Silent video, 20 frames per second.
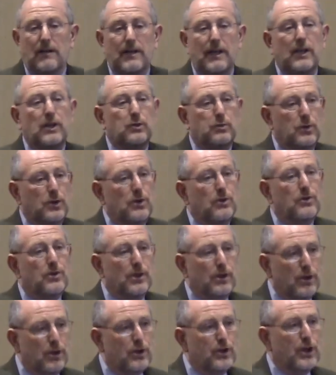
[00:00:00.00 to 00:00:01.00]
Yes, we're
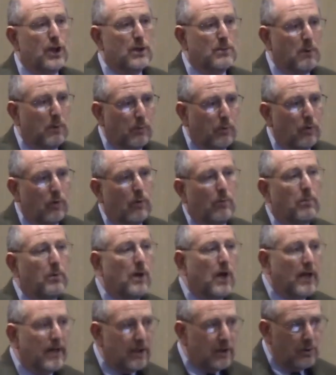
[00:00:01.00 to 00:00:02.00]
using good judgment when we're
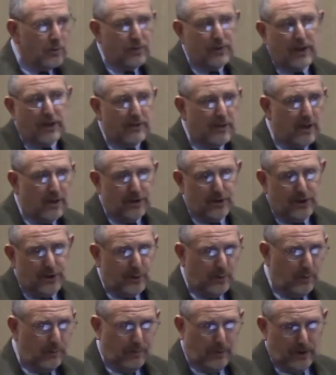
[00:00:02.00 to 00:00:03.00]
applying a new technology
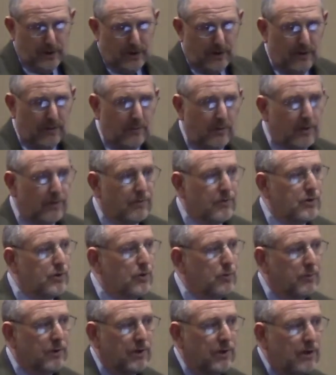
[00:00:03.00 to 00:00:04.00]
to a building, whether it's
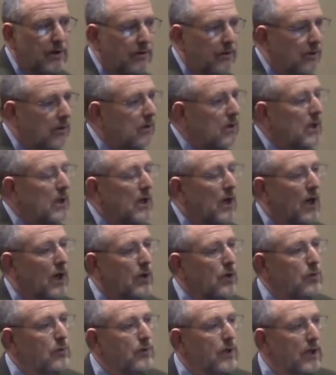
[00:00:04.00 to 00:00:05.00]
a new material,
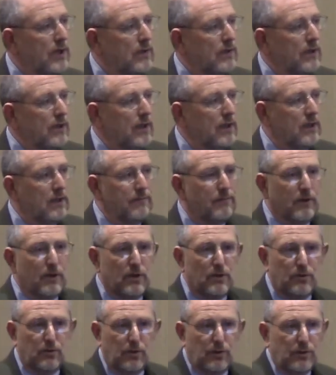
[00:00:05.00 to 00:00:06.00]
a new technique,
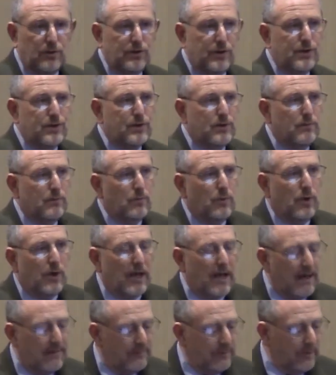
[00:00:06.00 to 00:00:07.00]
different control system,
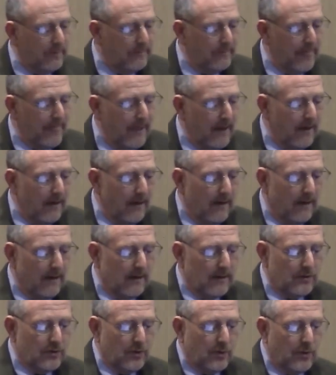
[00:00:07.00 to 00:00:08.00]
what have you.
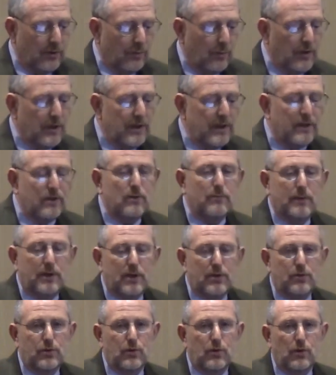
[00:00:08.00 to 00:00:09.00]
So that we need to
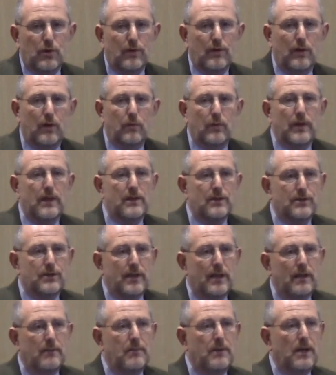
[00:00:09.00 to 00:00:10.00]
make sure that we can
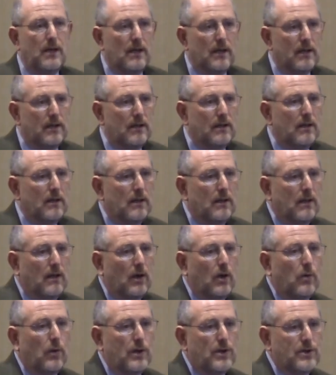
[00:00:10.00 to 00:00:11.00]
stand behind
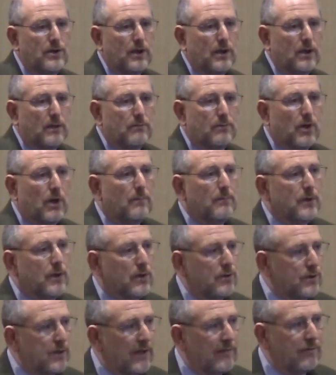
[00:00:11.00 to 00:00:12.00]
a question that comes up
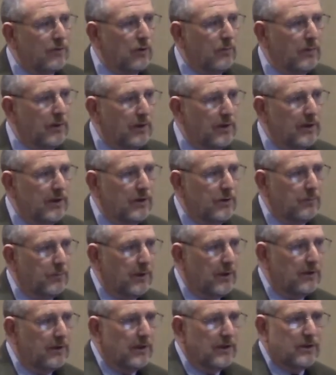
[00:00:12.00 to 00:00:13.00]
years after a building is
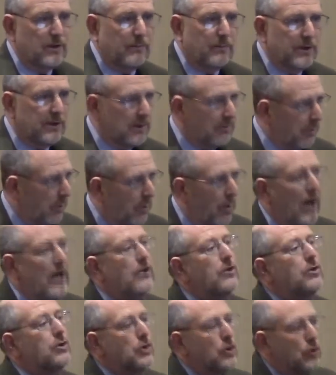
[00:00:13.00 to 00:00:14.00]
built, and someone said, well, why did you